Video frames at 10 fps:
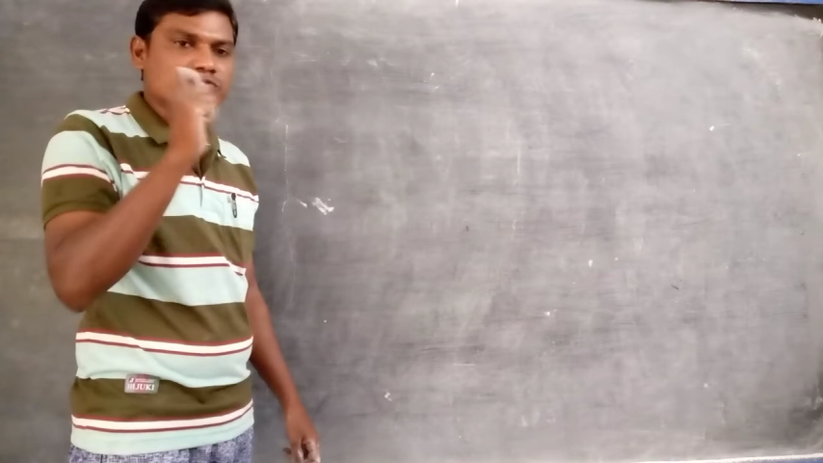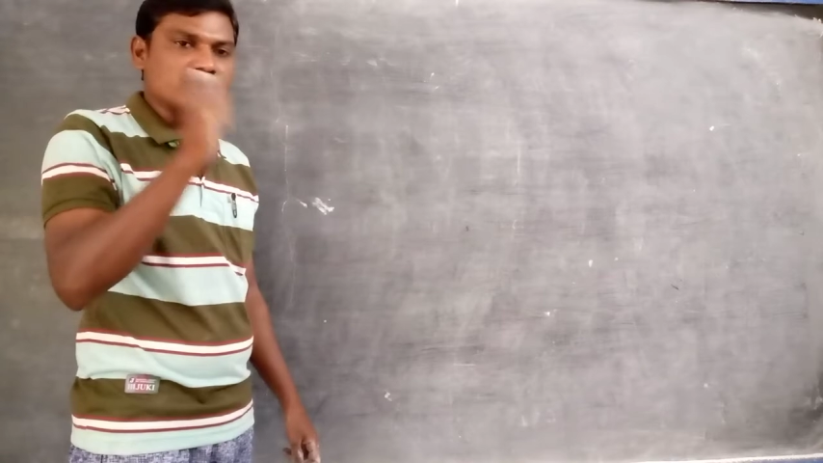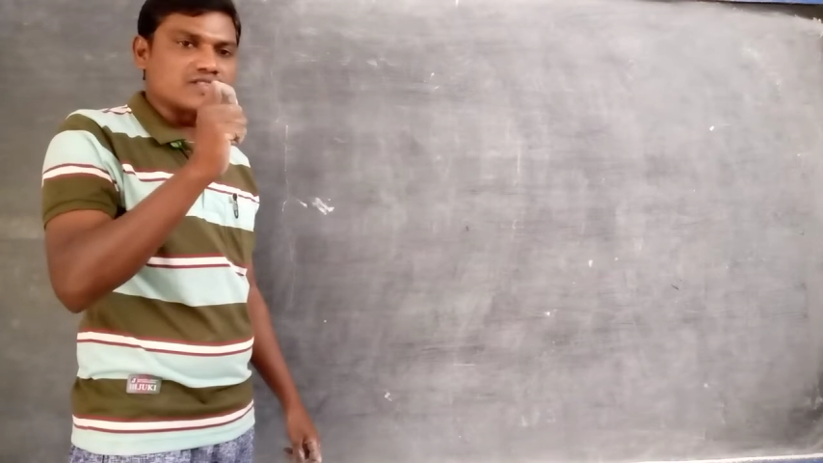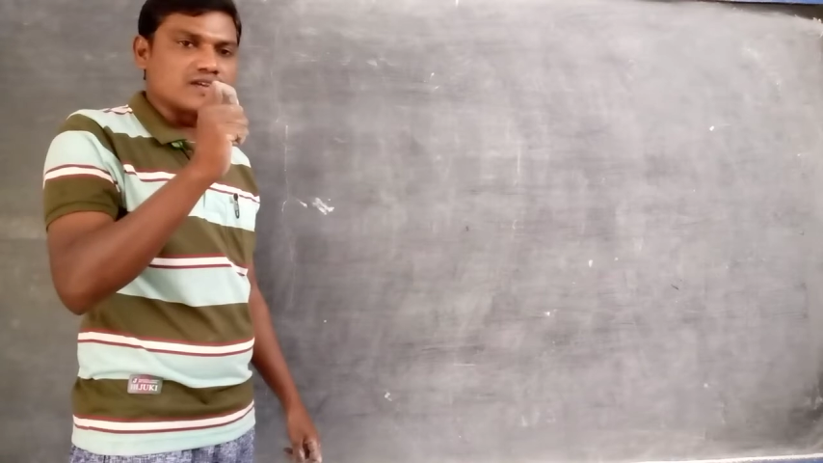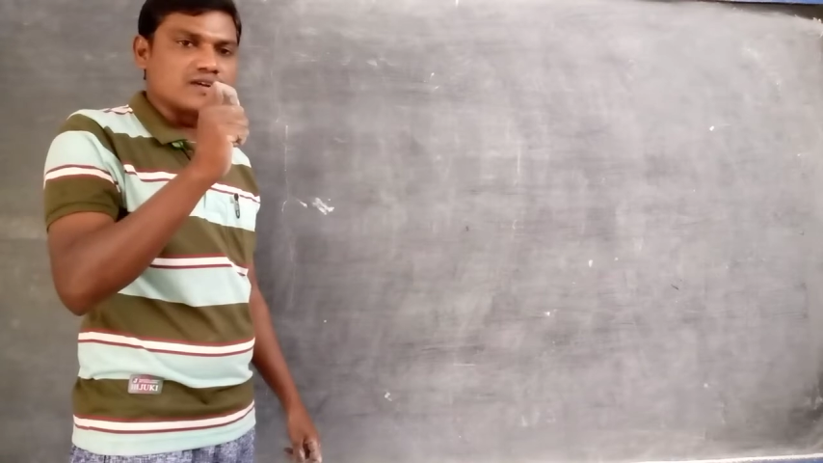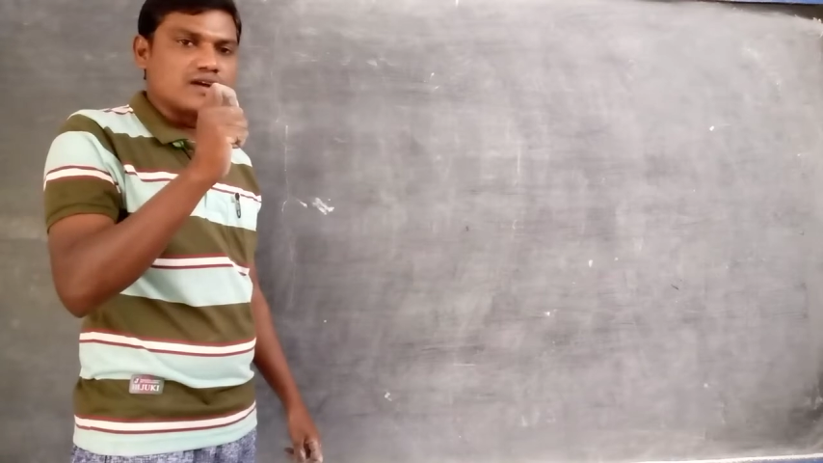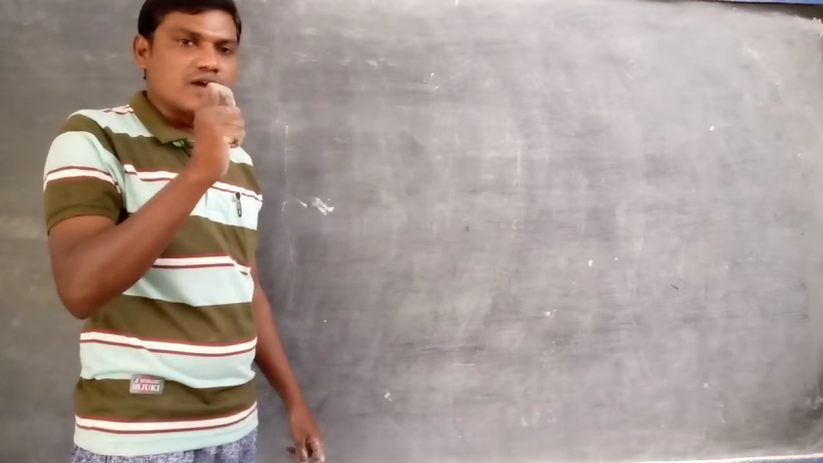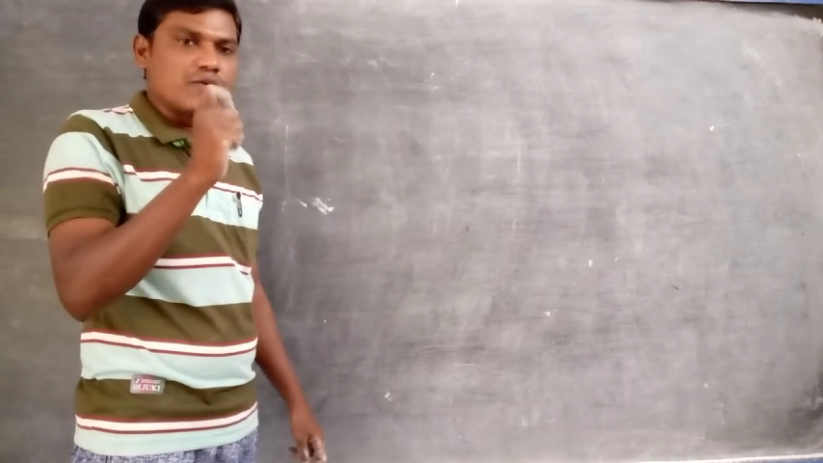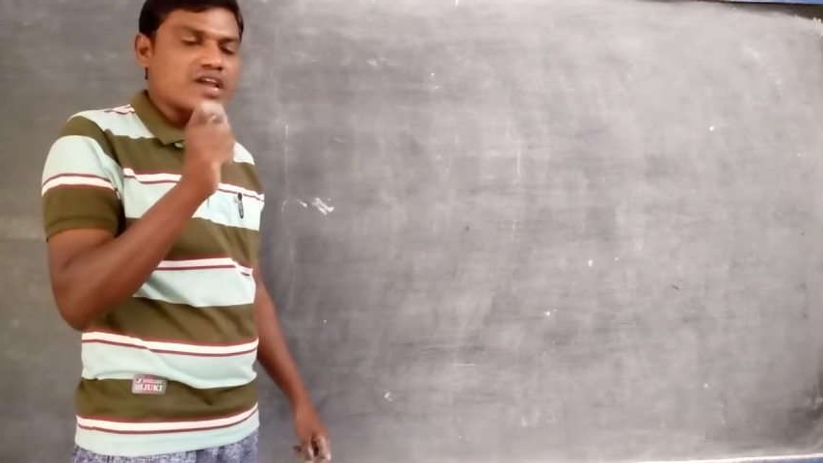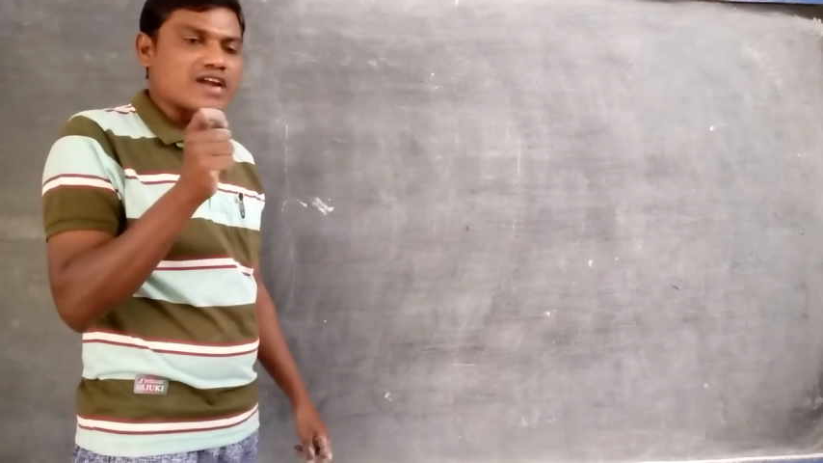with
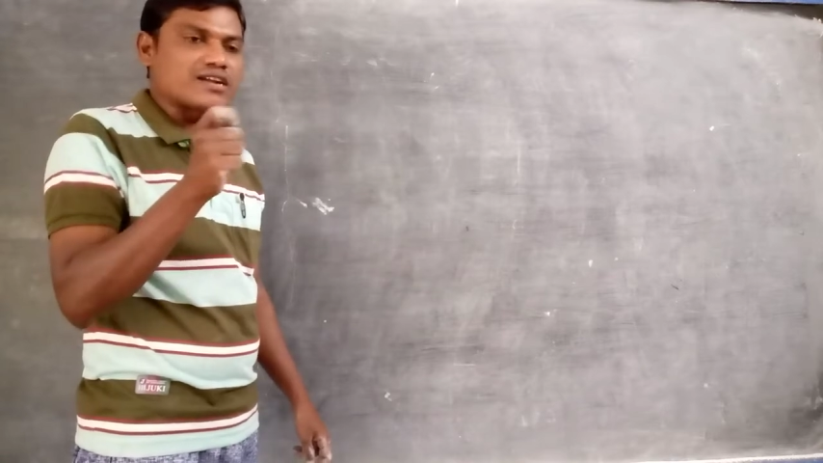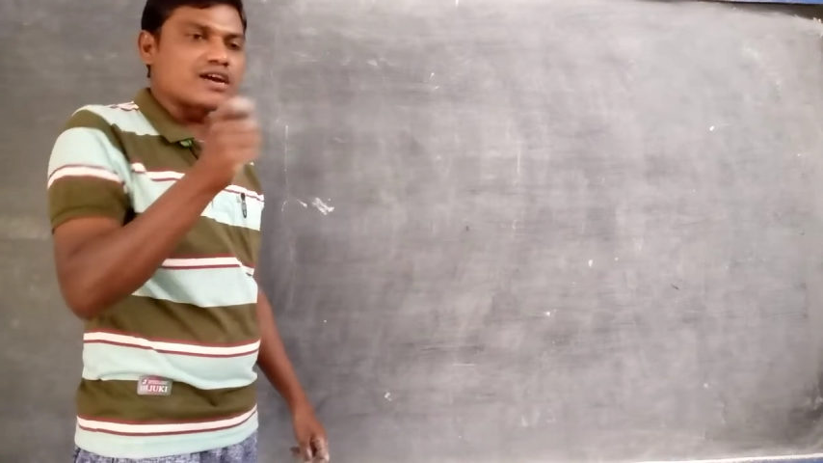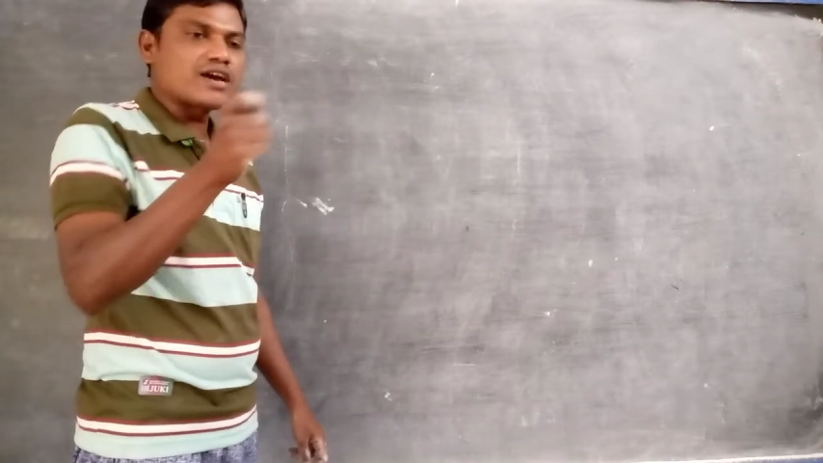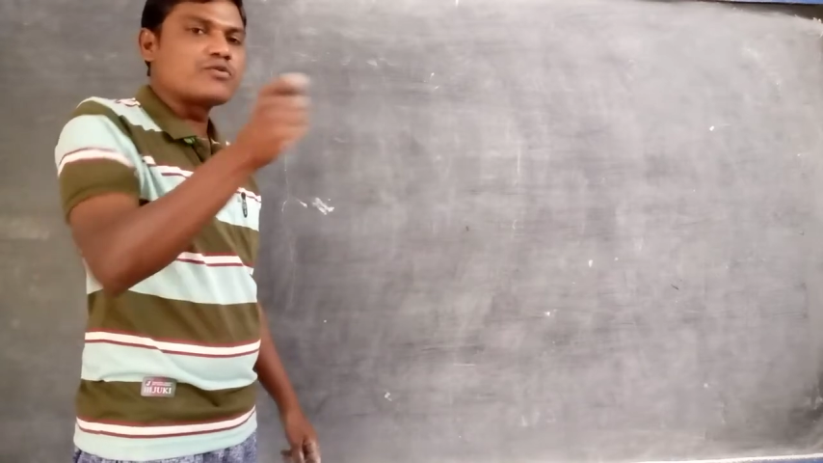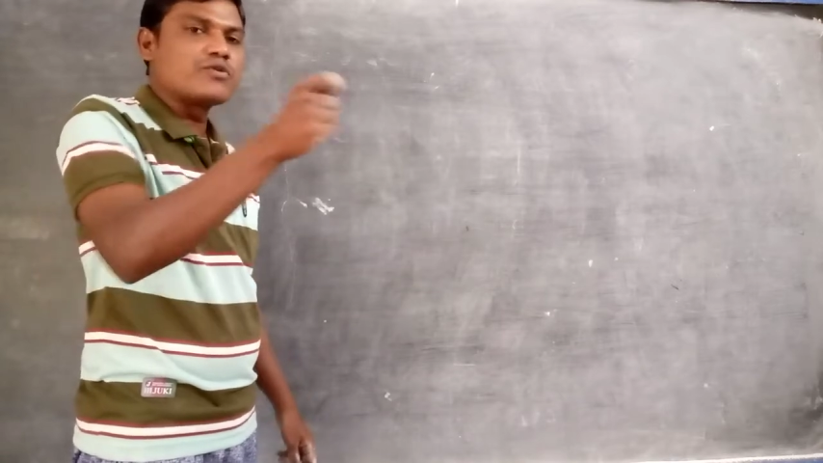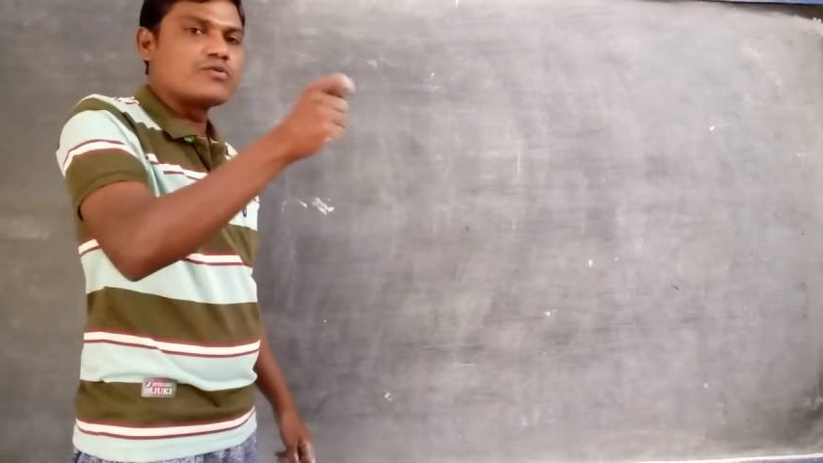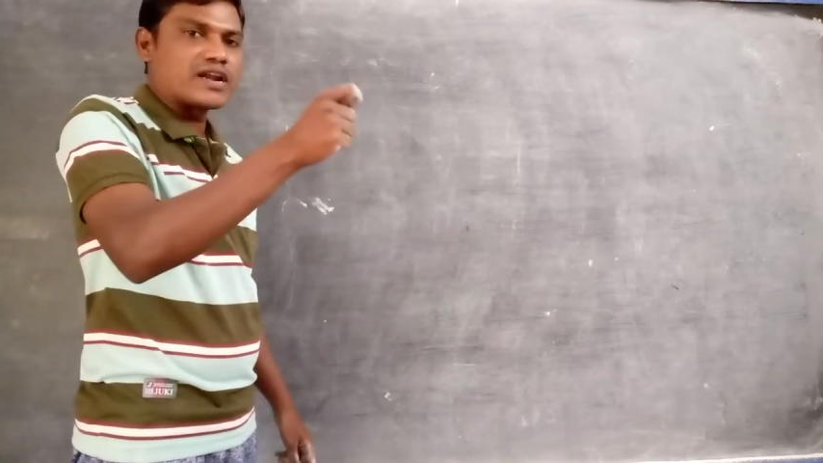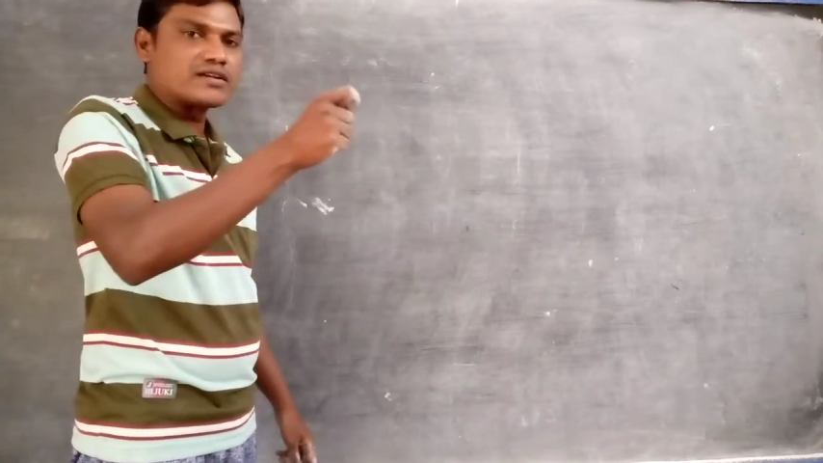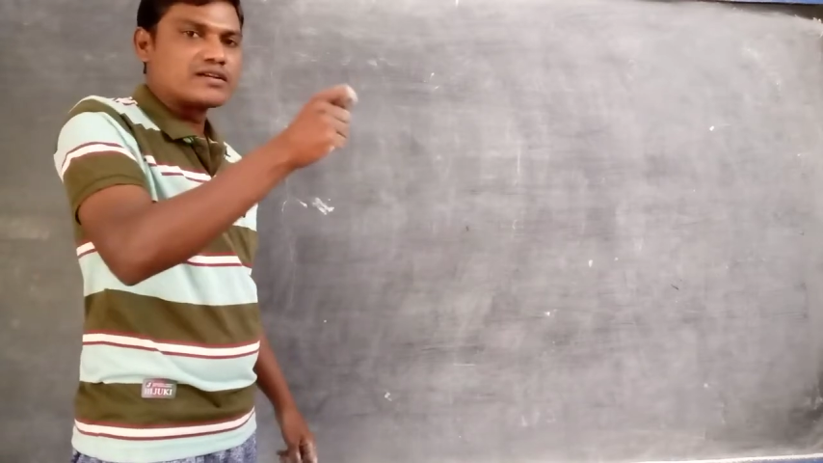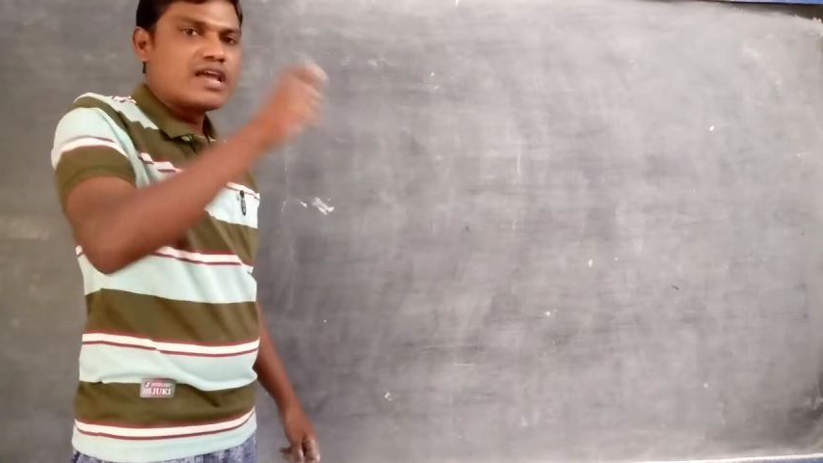curved
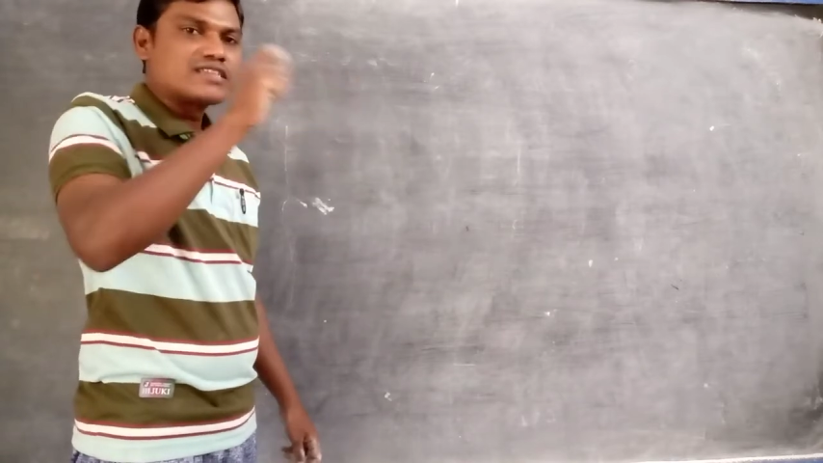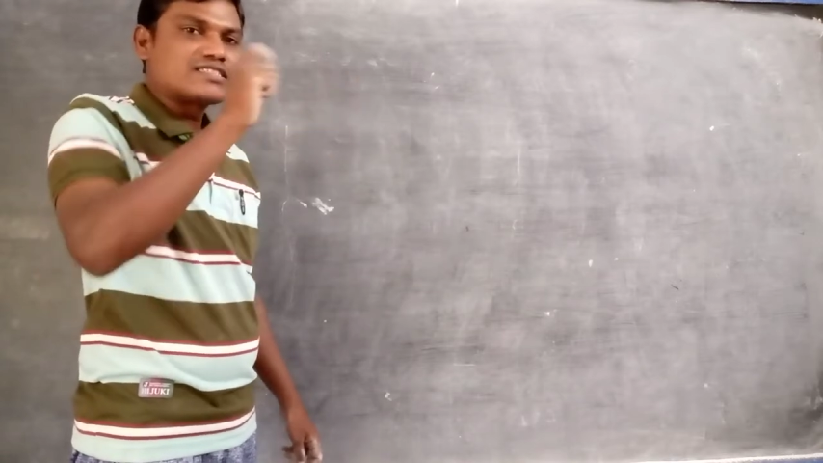one